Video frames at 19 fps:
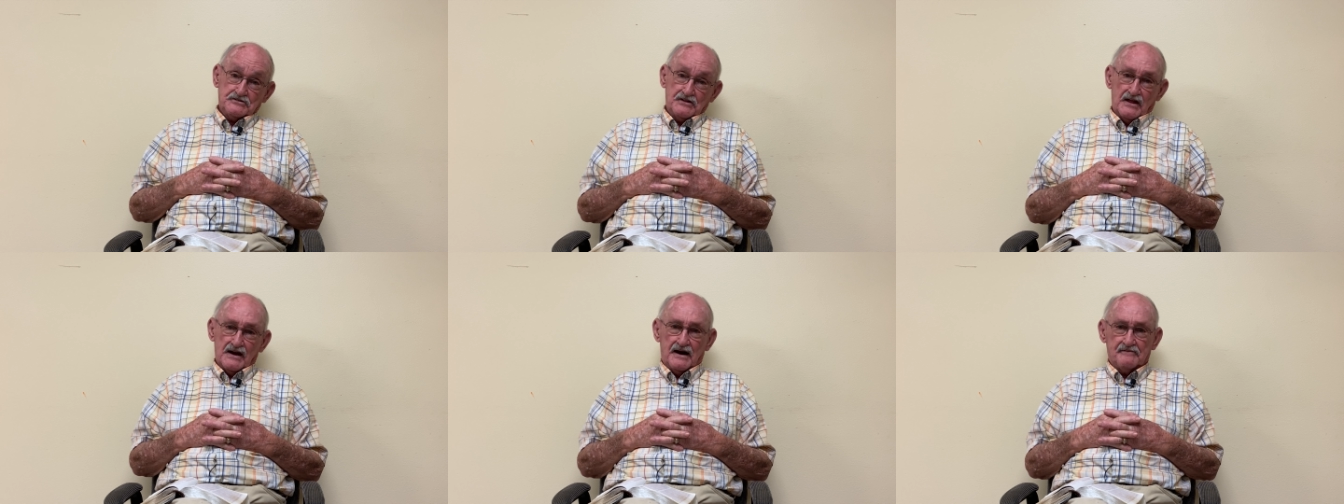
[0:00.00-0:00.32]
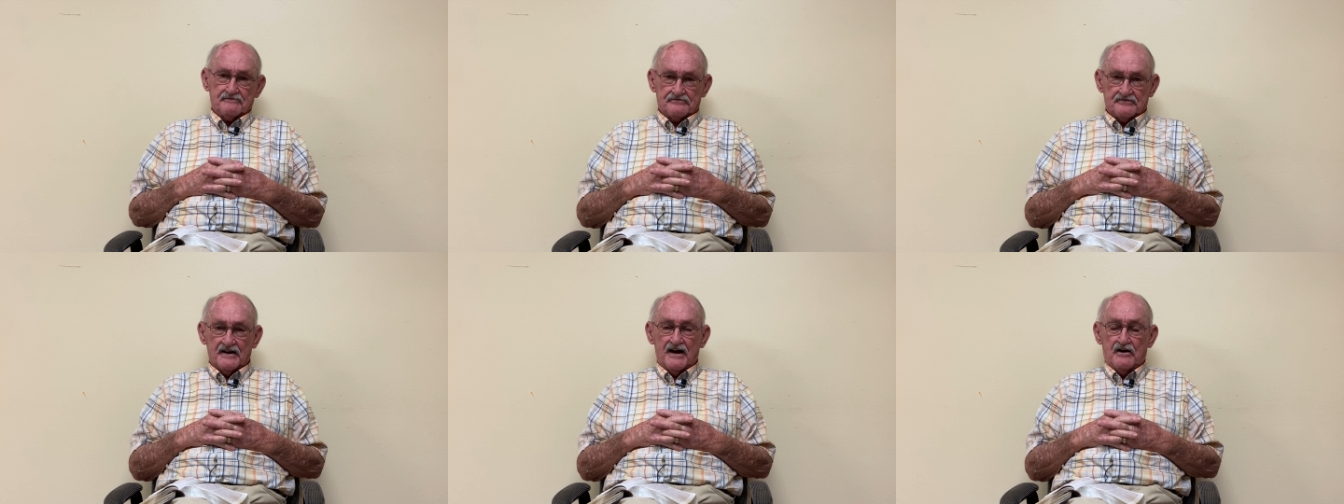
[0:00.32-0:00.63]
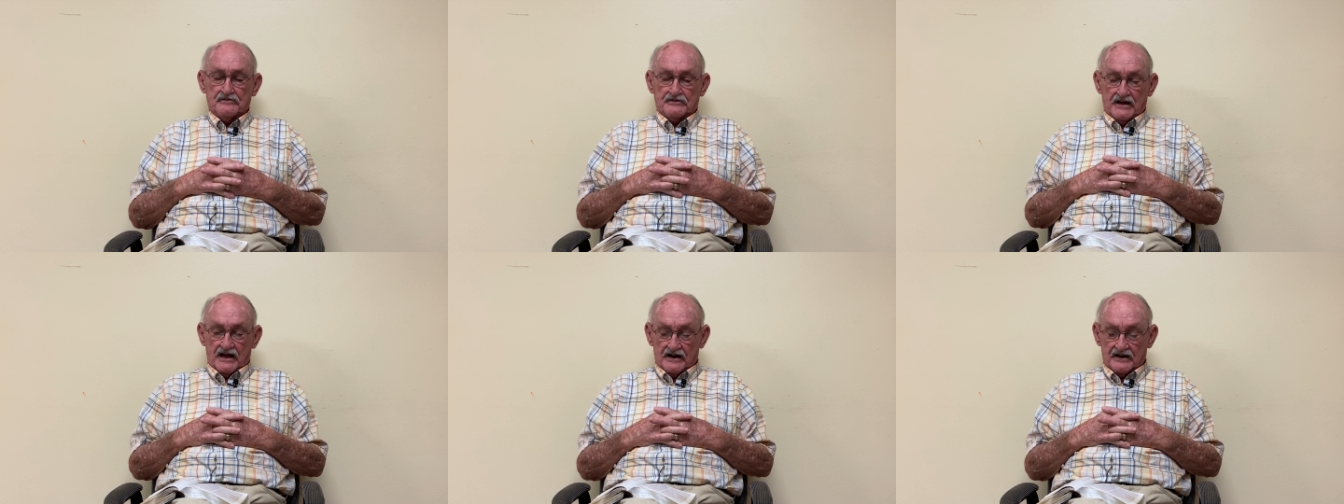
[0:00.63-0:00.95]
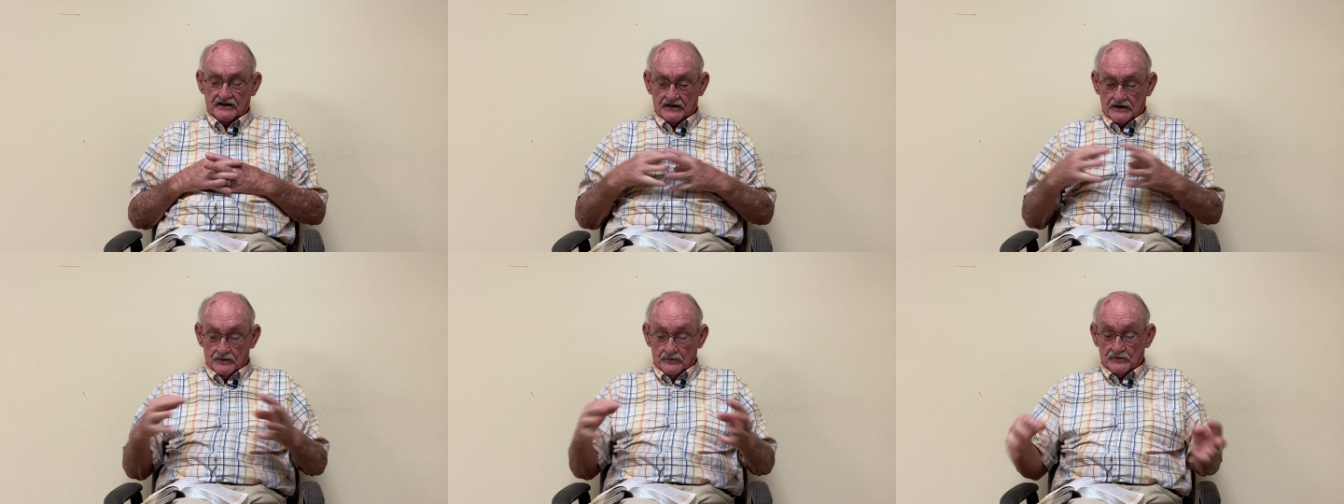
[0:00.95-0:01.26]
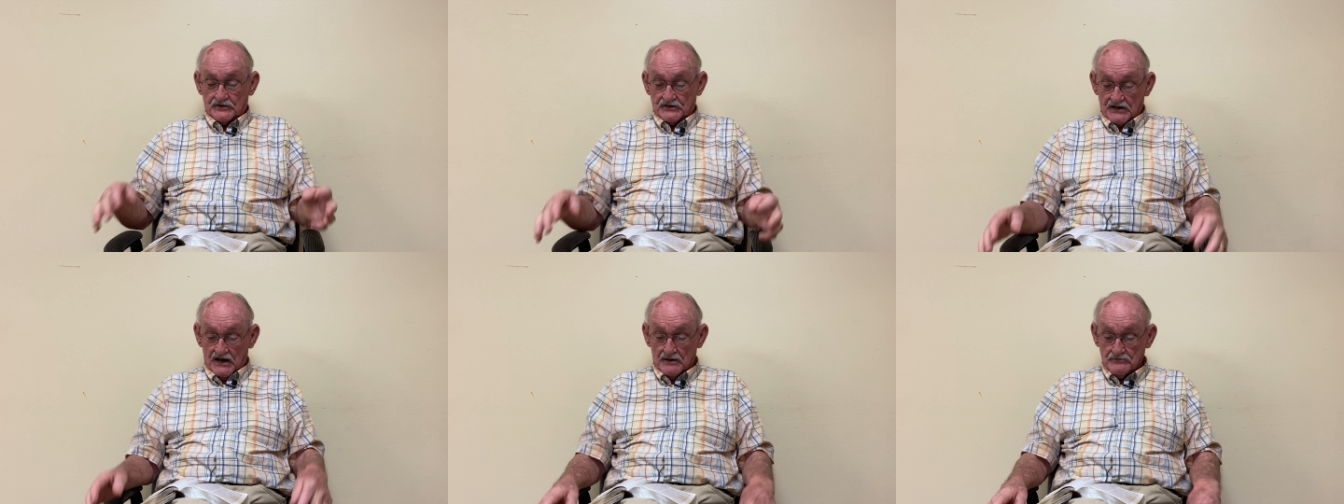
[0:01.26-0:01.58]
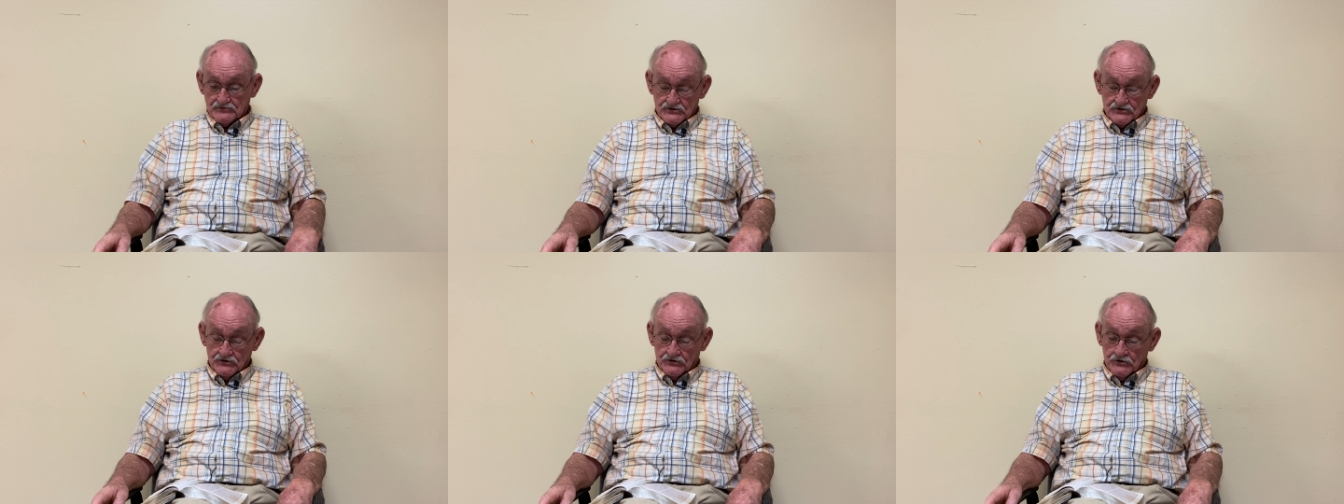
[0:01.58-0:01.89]
Then I frowned at it a couple
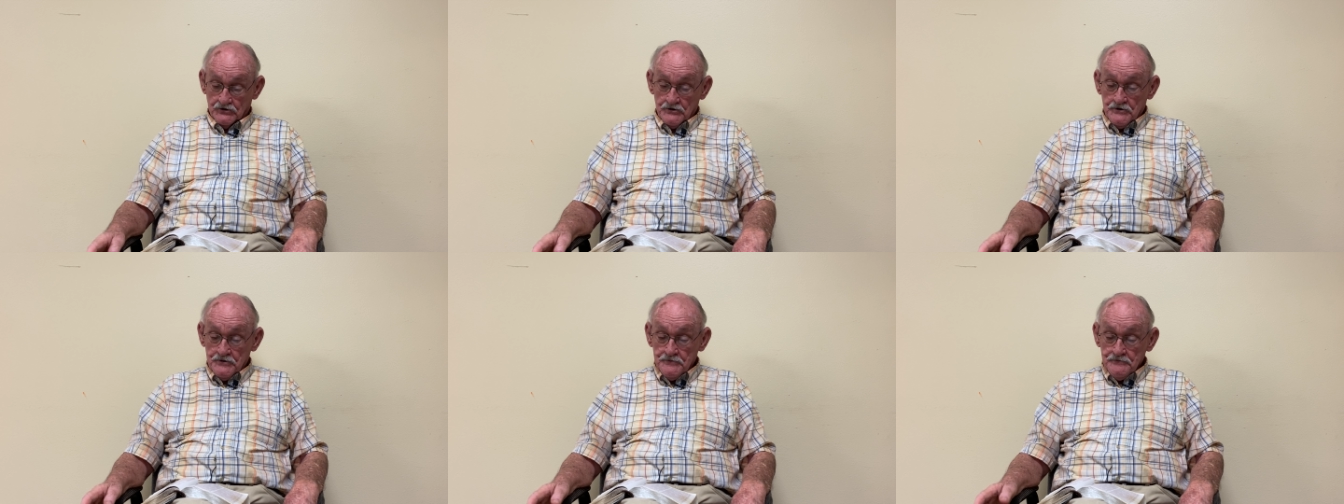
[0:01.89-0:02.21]
times too.